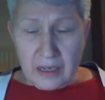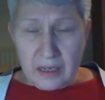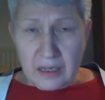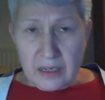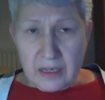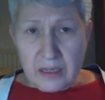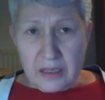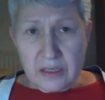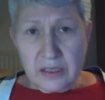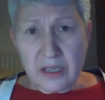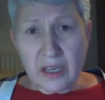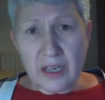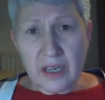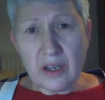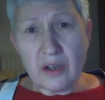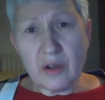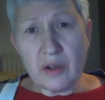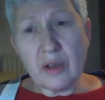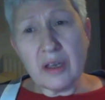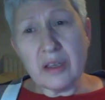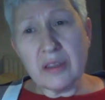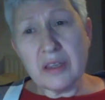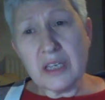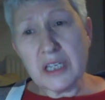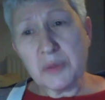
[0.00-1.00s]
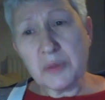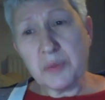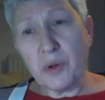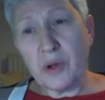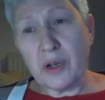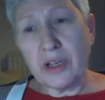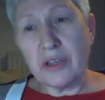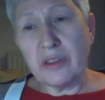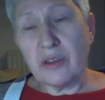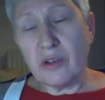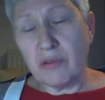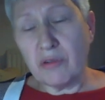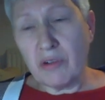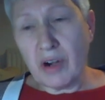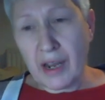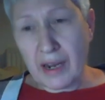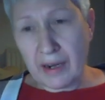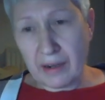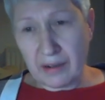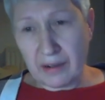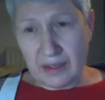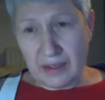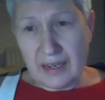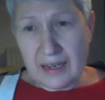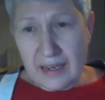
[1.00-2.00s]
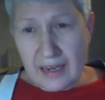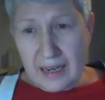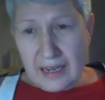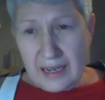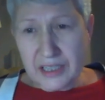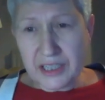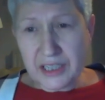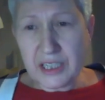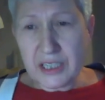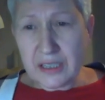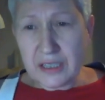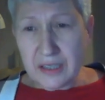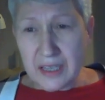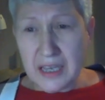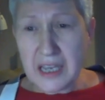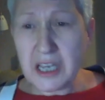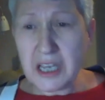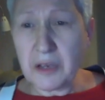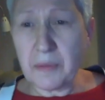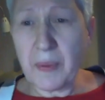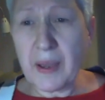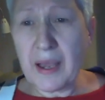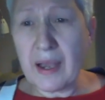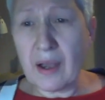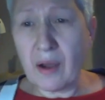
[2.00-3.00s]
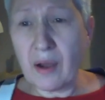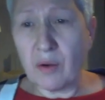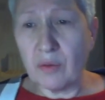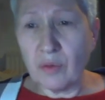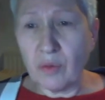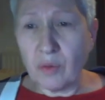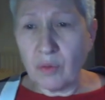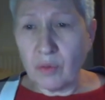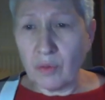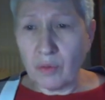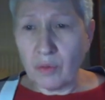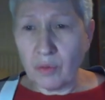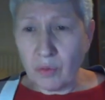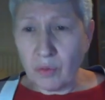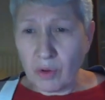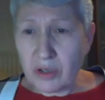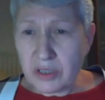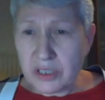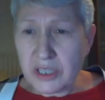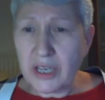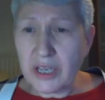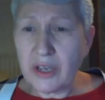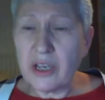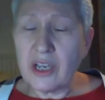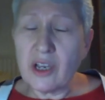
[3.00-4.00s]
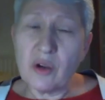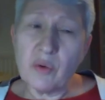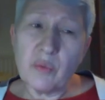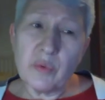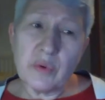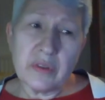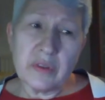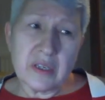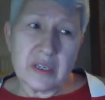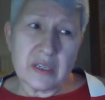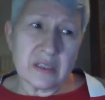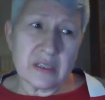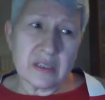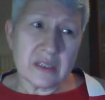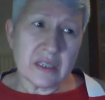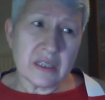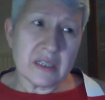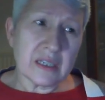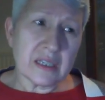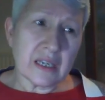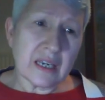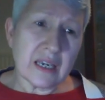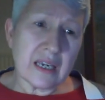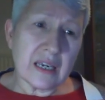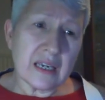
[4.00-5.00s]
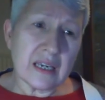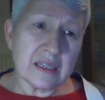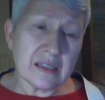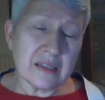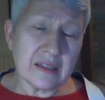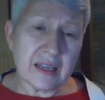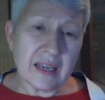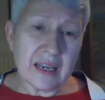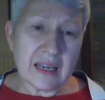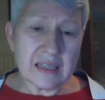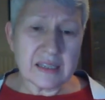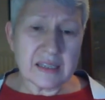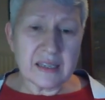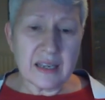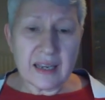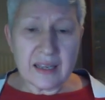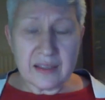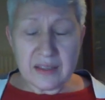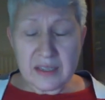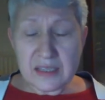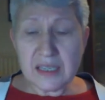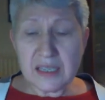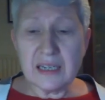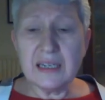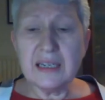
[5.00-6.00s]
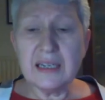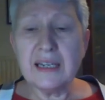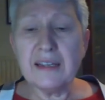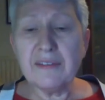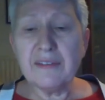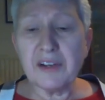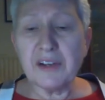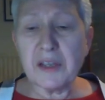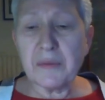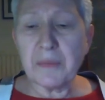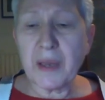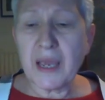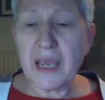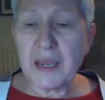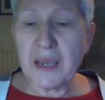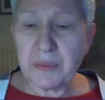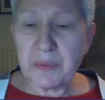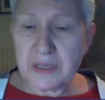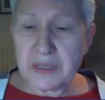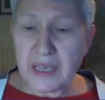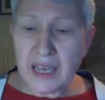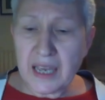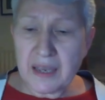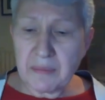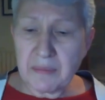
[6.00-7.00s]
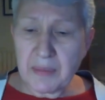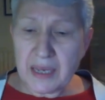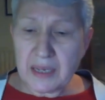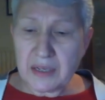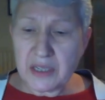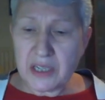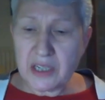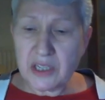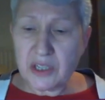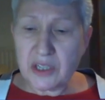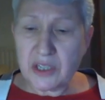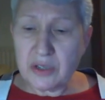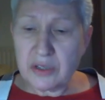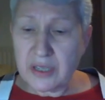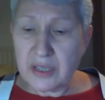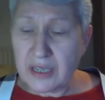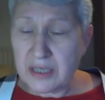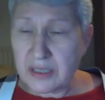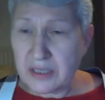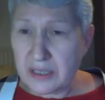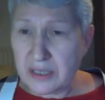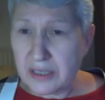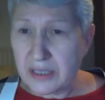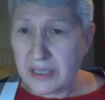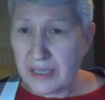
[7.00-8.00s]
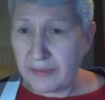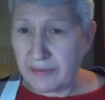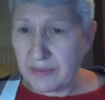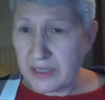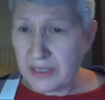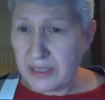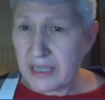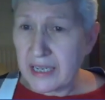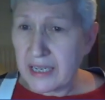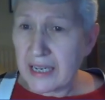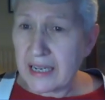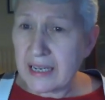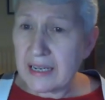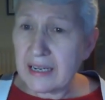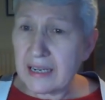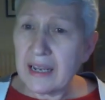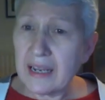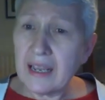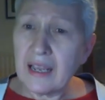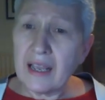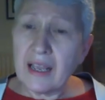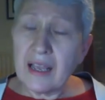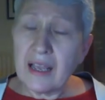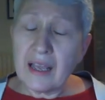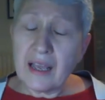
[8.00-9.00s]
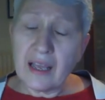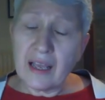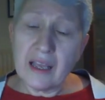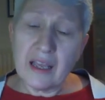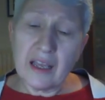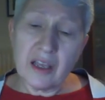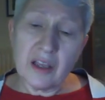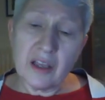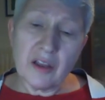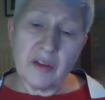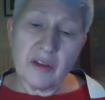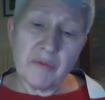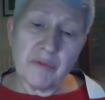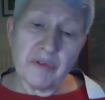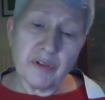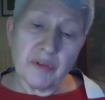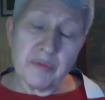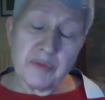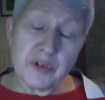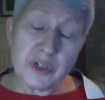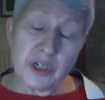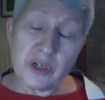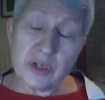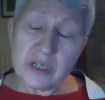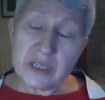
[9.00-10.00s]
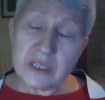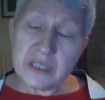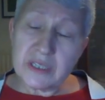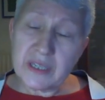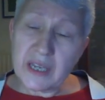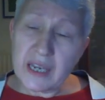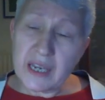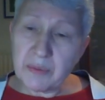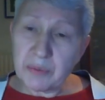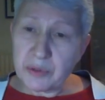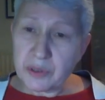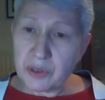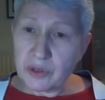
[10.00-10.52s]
So at this point, I thought, right, let's just think about what's going on with this disease and the assay. And there's a lovely paper that came out in 2017 from Judy Stable's